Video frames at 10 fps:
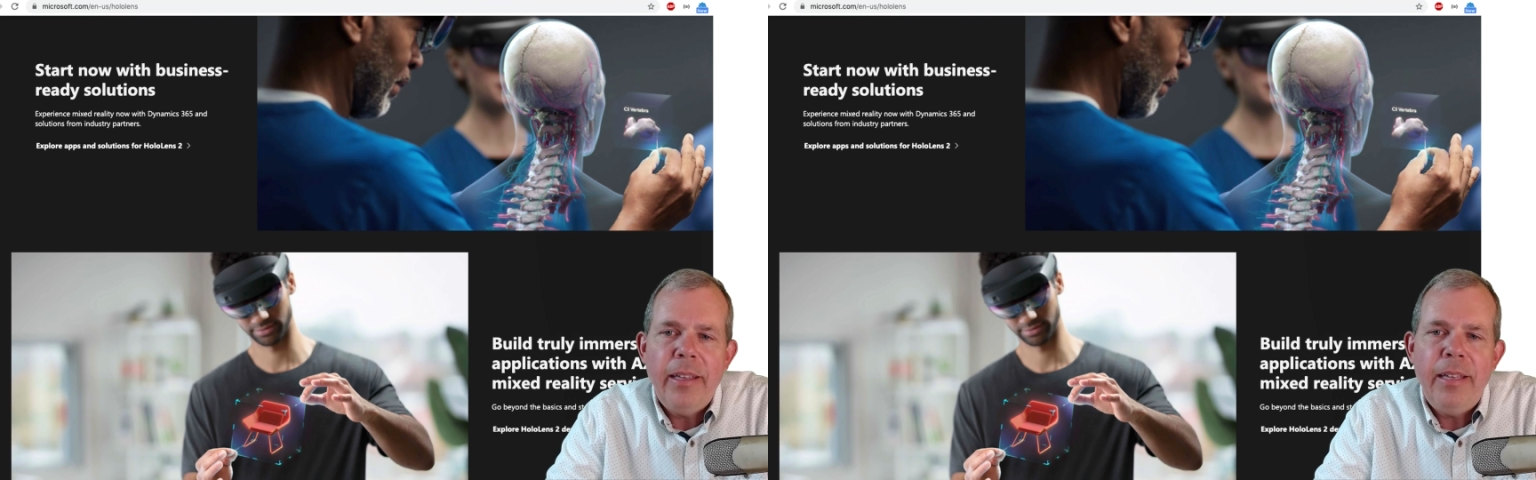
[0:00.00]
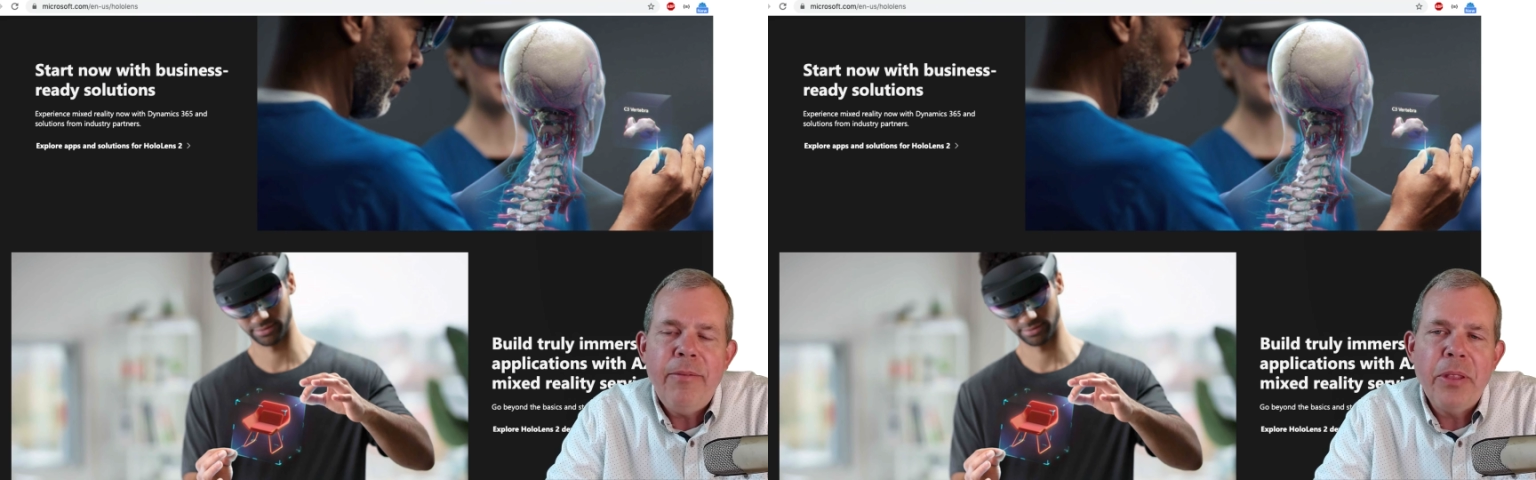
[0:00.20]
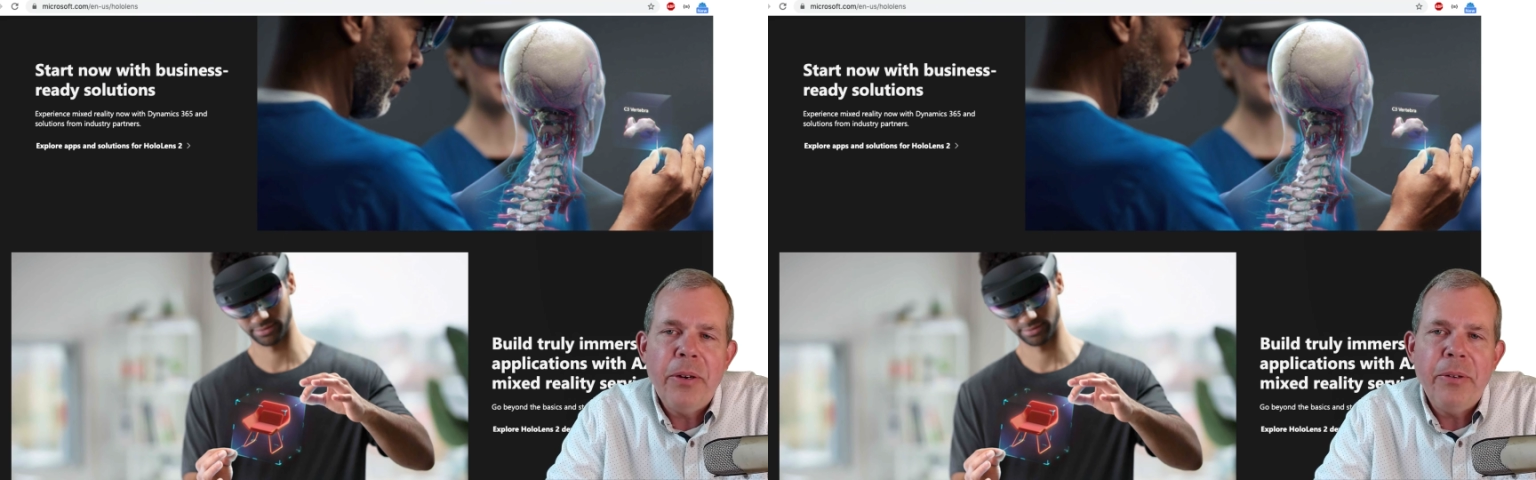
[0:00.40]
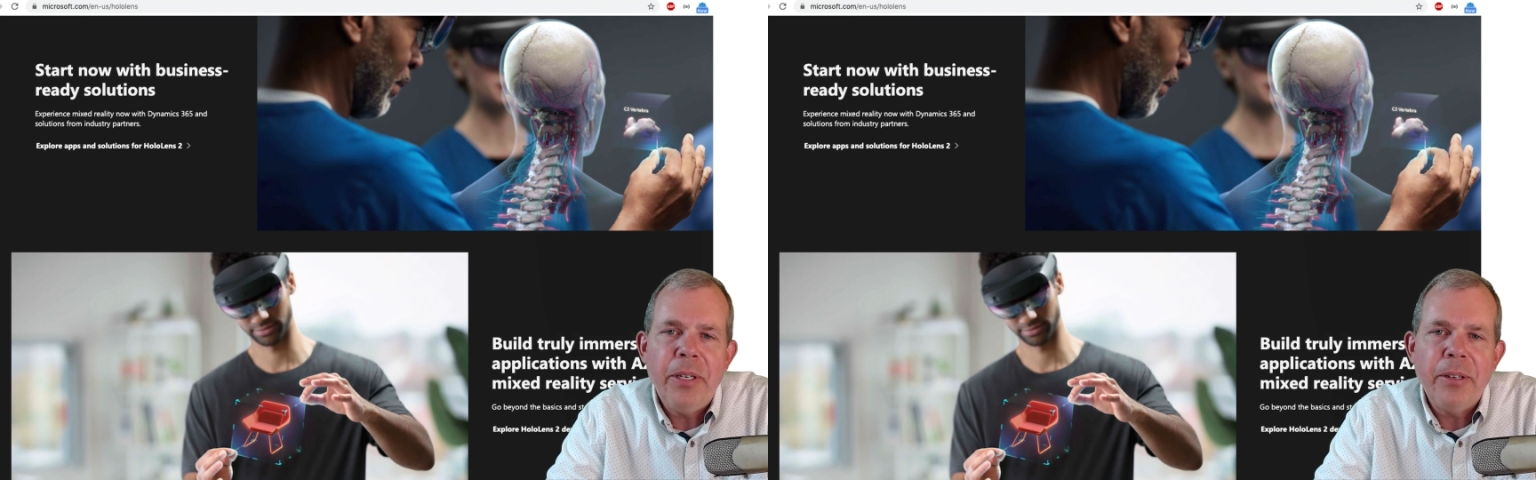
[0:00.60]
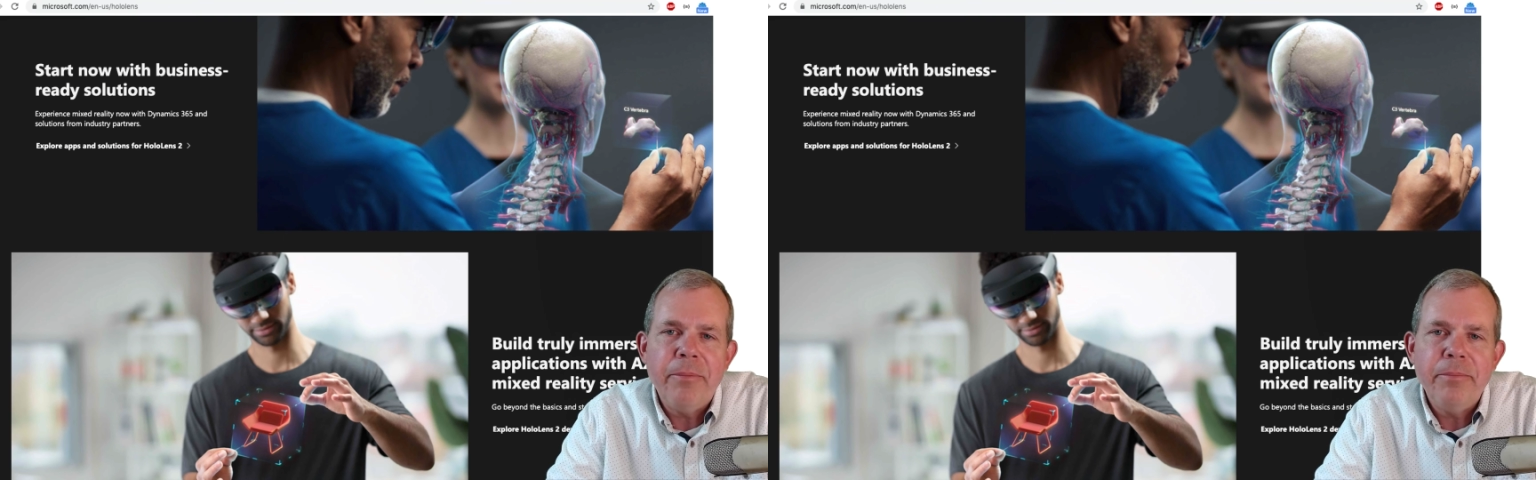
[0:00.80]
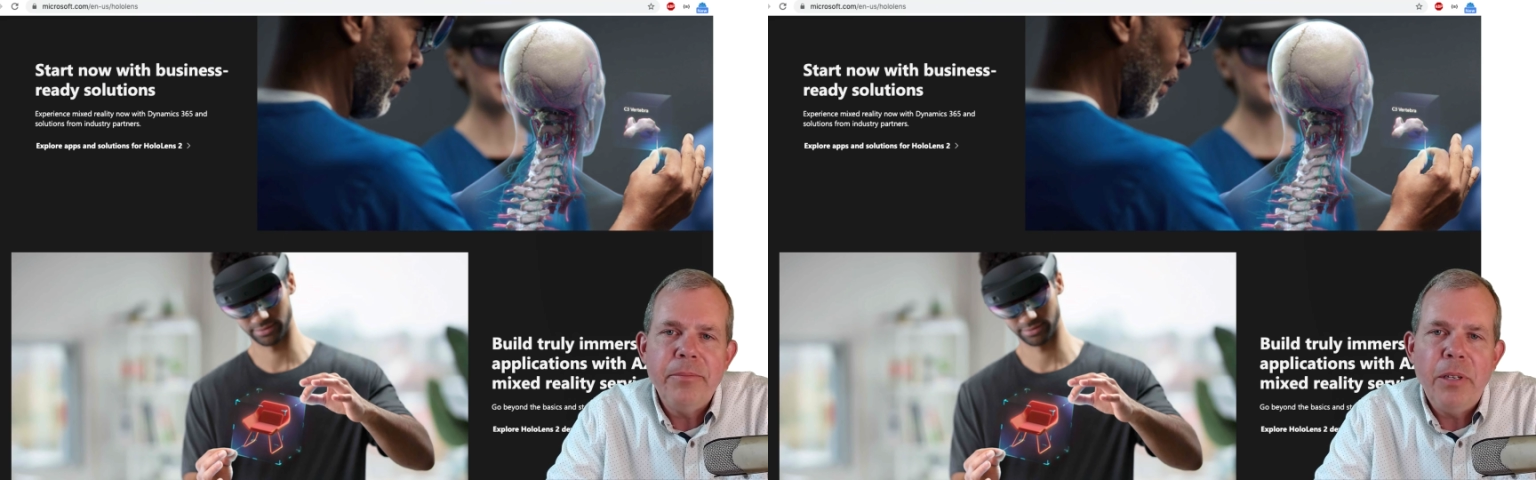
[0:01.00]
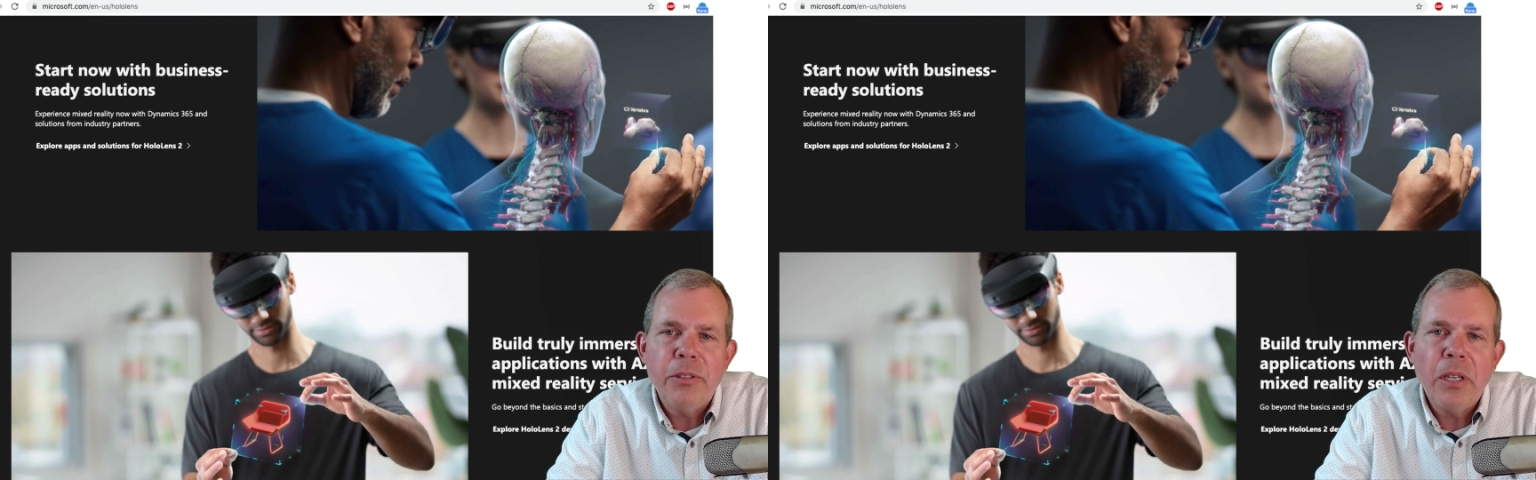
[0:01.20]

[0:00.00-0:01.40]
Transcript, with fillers: Even though you're you're